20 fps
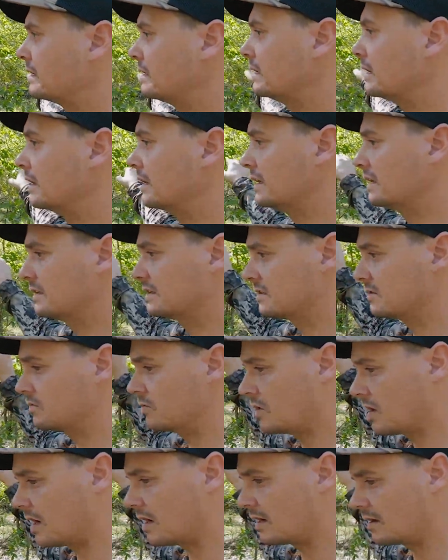And this is
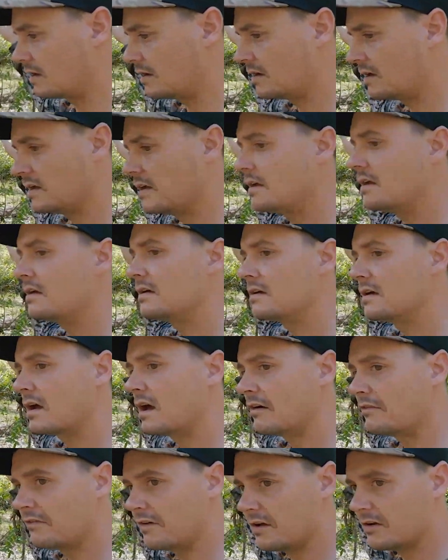why
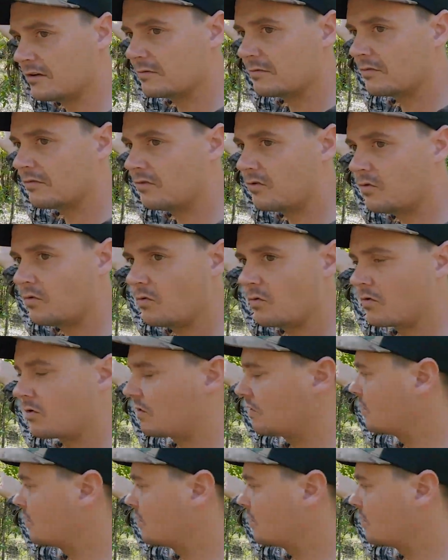I found it before,